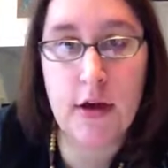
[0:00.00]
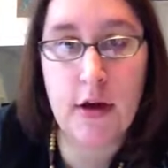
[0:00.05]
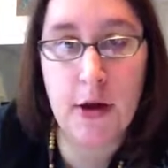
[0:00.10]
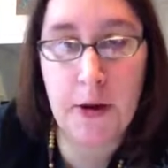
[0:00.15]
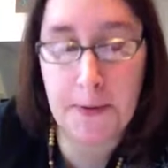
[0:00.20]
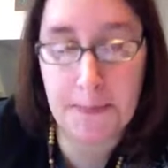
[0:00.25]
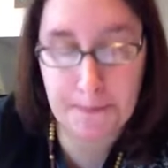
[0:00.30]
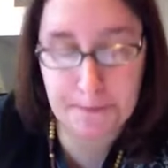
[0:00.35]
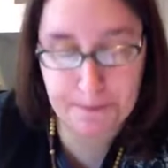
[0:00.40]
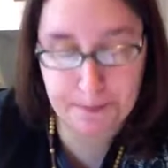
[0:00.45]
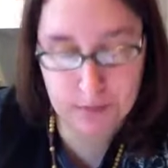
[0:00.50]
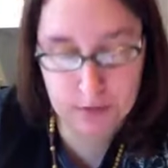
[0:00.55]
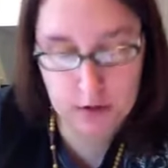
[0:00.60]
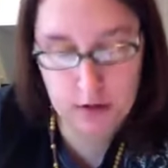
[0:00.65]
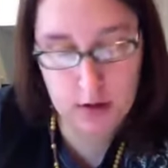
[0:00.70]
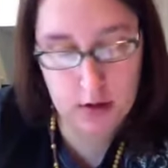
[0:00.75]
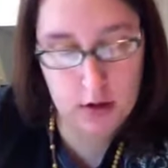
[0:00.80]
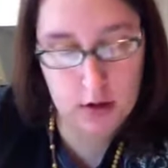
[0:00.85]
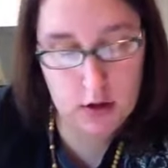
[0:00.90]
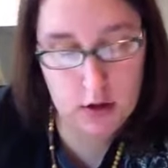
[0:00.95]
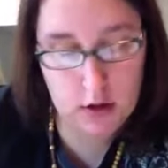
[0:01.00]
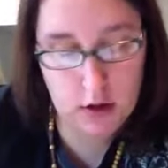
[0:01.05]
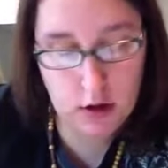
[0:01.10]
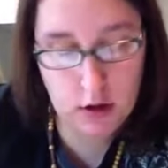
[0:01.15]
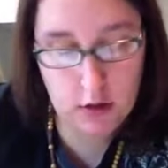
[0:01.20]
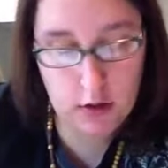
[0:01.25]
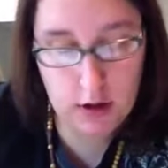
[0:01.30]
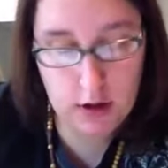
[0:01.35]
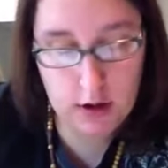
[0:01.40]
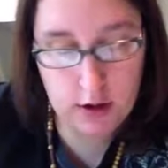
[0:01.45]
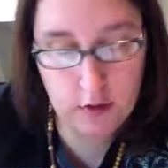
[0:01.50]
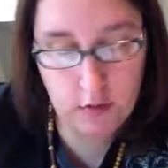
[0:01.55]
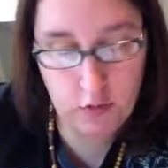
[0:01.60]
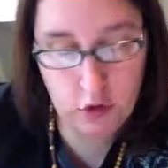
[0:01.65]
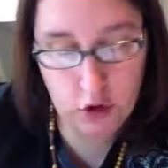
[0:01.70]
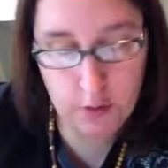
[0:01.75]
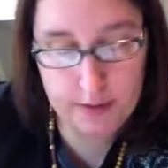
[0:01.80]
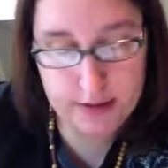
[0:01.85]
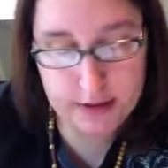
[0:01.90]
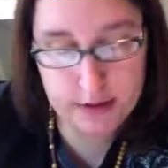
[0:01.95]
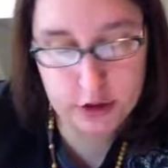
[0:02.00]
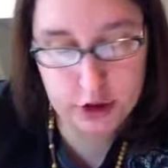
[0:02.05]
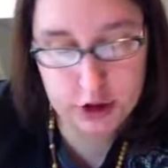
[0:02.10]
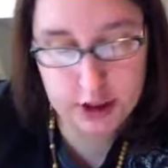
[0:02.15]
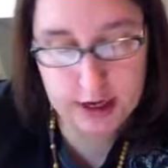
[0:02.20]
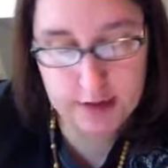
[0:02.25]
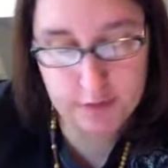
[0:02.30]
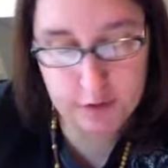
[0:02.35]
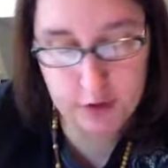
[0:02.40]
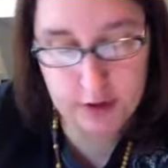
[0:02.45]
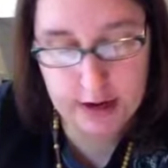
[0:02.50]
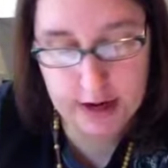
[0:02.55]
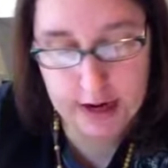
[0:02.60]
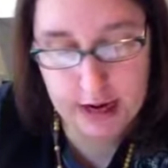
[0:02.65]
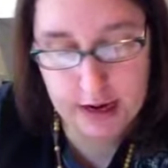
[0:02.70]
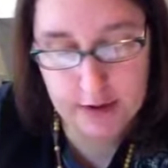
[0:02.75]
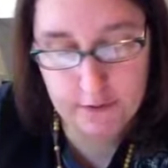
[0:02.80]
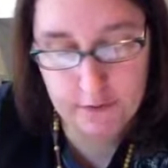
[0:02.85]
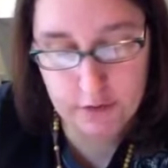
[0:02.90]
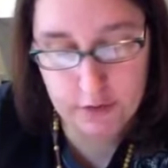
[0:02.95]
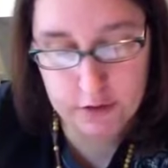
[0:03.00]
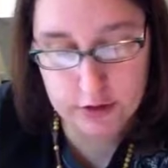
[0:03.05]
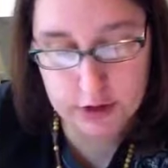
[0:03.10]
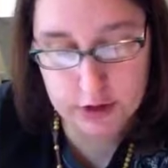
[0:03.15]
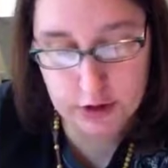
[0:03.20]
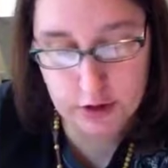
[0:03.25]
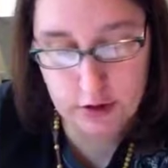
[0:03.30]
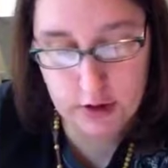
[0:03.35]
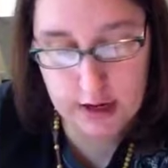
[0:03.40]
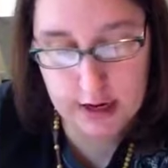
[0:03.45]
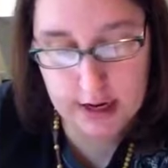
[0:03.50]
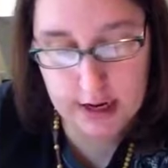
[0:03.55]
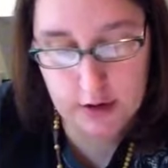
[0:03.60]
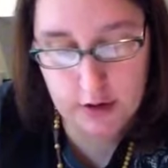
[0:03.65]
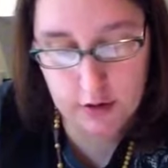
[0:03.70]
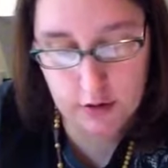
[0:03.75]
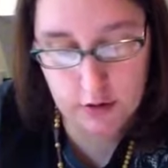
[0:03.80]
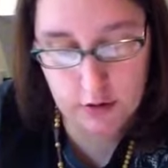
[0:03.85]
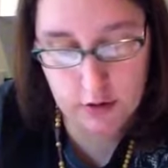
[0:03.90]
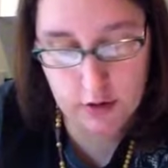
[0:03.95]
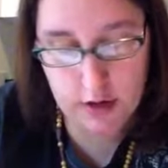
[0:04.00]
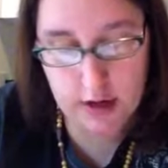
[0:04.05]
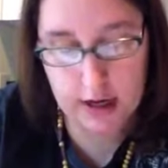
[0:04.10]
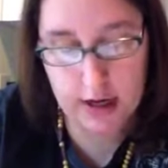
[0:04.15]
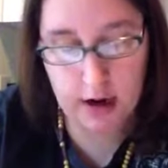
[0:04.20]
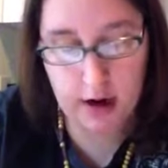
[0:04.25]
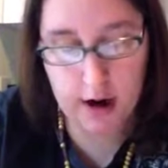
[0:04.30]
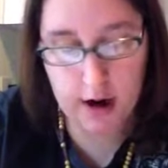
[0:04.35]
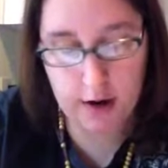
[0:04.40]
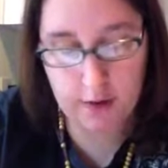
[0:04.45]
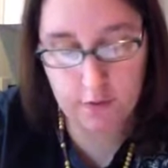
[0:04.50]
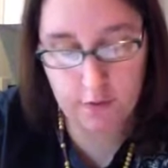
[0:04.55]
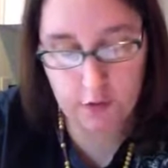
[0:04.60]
Um, uh, Romans chapter 8, verse 38 through 39.